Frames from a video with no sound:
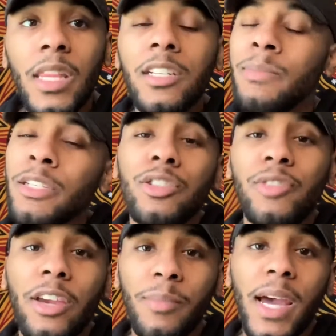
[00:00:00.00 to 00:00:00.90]
just make sure you
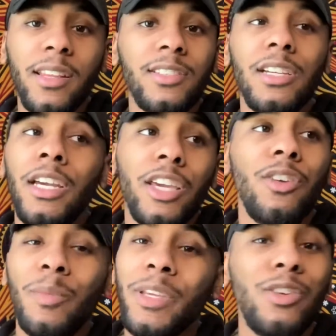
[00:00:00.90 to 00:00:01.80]
track your mileage. You
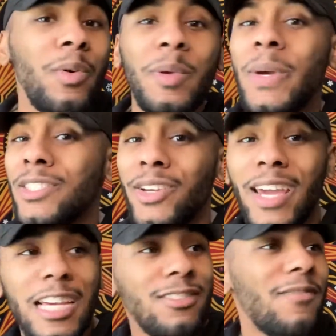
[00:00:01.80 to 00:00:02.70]
don't want to be wasting your
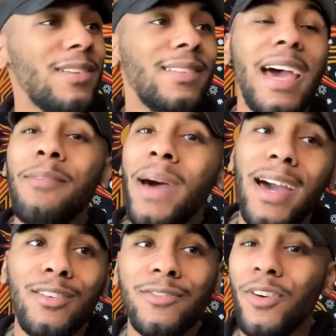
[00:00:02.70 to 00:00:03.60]
gas driving 9
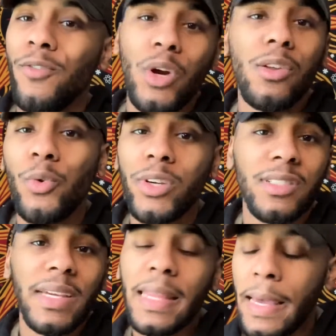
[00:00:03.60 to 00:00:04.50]
miles for a $4 order,
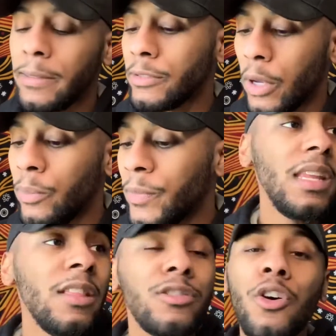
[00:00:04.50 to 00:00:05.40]
stuff like that. So
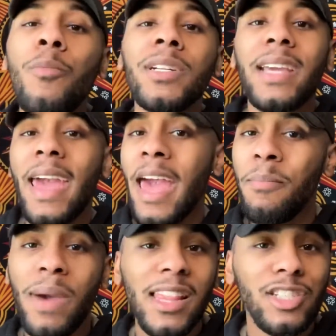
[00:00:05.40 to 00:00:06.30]
there's a whole bunch of
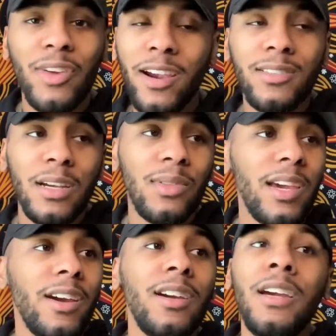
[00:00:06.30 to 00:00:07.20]
app mileage trackers out
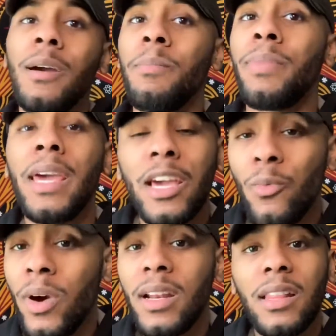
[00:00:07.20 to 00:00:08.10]
there. Pick
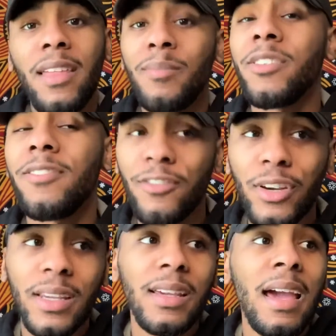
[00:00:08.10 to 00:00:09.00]
one. A lot of them are
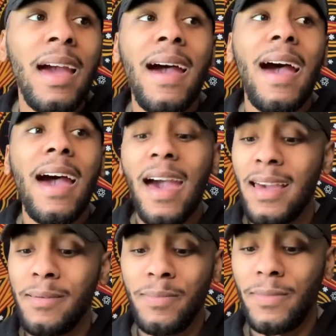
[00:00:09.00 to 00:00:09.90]
free.
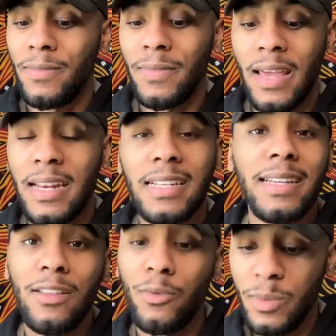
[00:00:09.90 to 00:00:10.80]
I need to
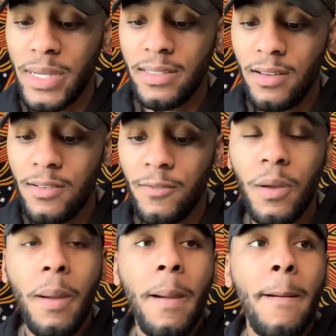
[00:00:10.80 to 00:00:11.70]
download one
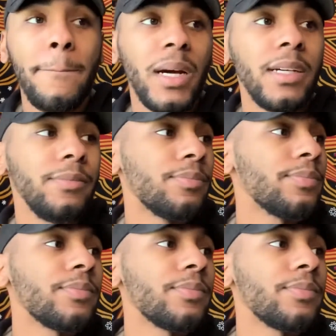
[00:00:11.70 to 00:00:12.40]
myself, but